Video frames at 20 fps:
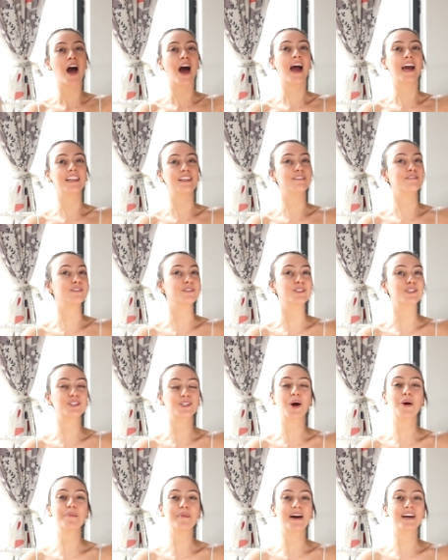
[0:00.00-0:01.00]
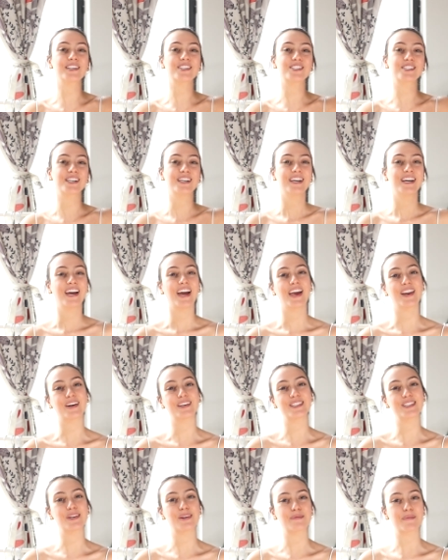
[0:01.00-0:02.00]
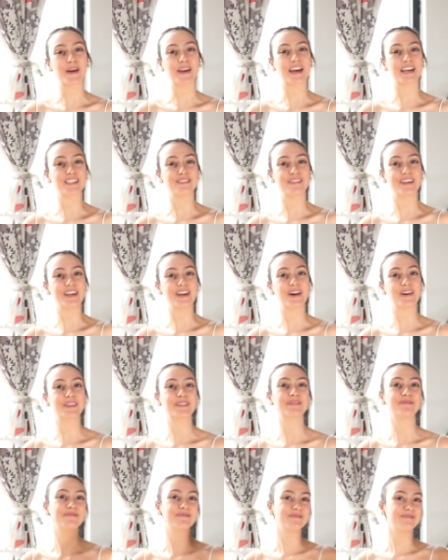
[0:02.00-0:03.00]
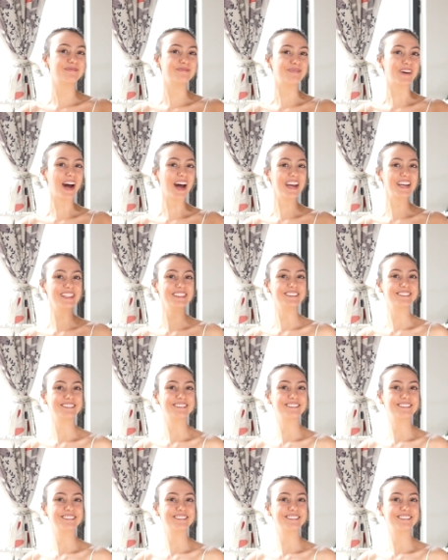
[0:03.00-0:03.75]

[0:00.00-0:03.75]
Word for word: I love you so much, and I'll see you in my next video. Bye.